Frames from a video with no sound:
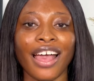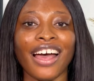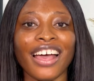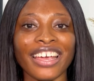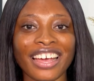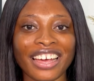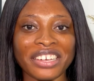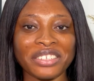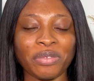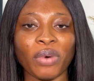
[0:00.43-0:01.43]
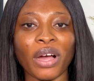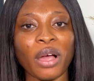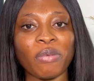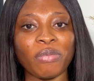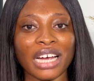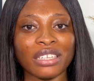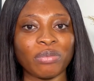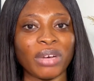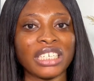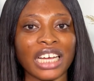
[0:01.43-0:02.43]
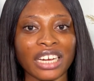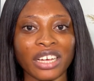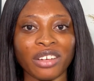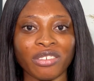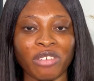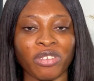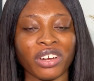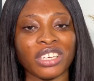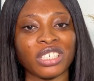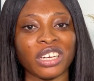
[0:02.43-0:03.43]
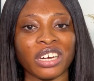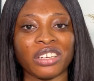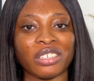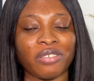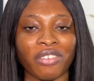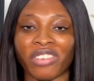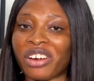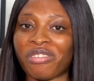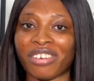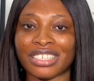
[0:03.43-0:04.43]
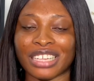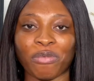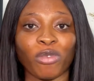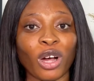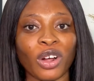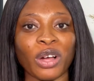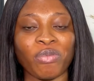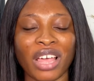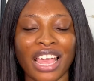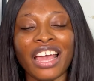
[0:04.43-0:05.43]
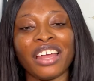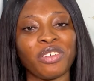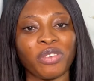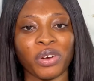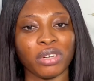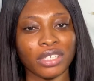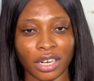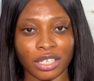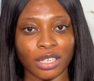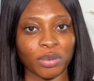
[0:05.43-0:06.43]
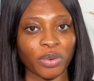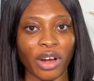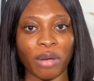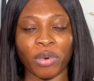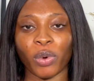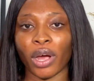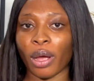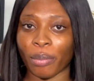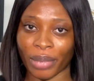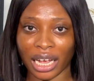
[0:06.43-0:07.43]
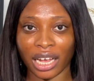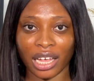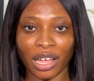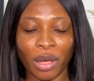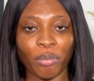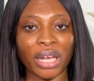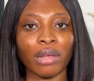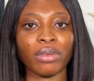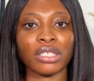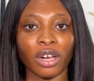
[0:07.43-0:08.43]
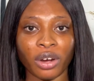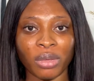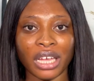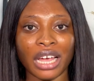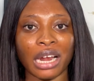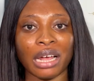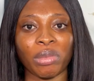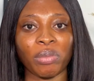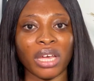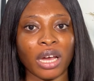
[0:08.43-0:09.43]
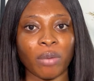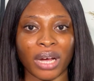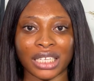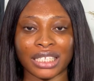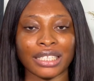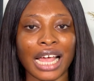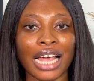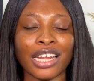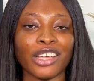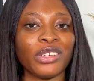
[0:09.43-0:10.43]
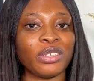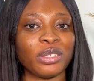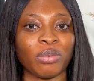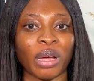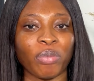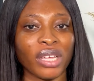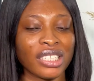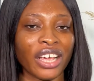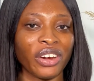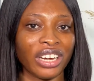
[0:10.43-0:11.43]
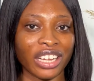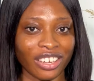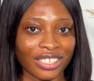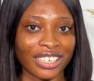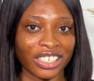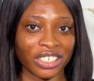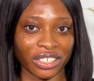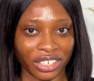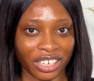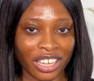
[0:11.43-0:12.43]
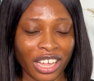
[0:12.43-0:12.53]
Hi guys, welcome back to my channel. If you just joined us for the very first time, welcome. And if you're a returning subscriber, welcome back. My name is Larmi and I'm a makeup artist and a YouTuber based here in Lagos, Nigeria.